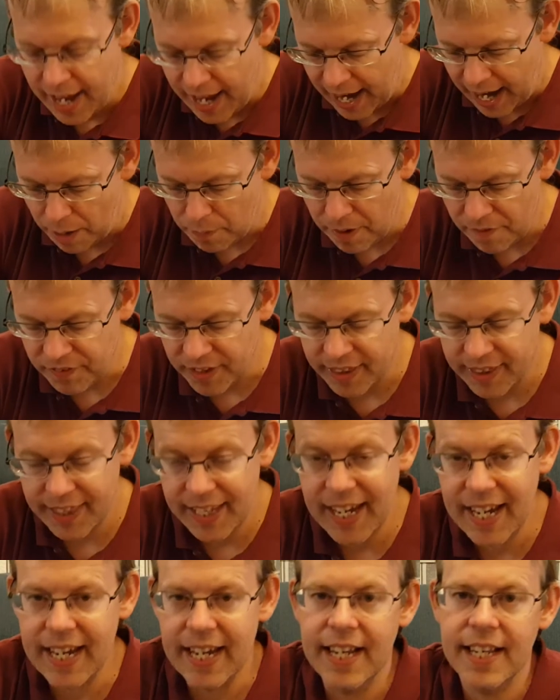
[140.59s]
However,
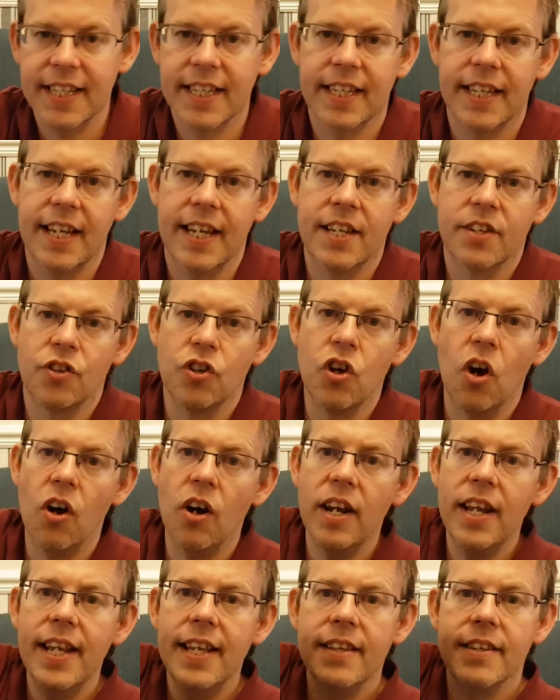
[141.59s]
this is
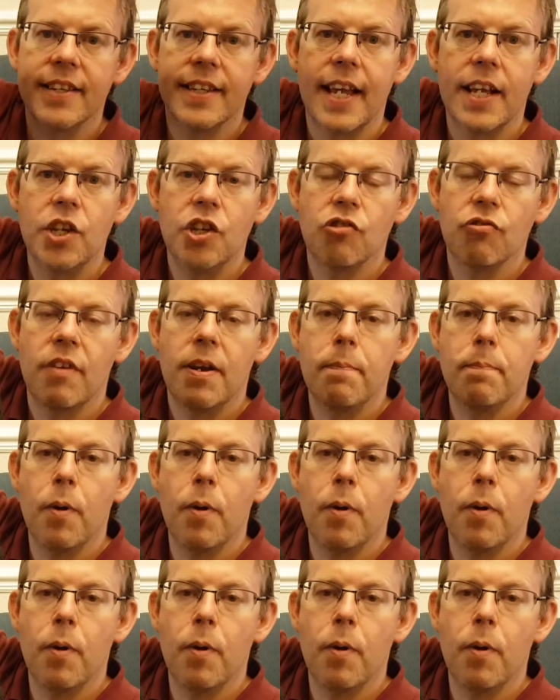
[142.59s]
not an incendiary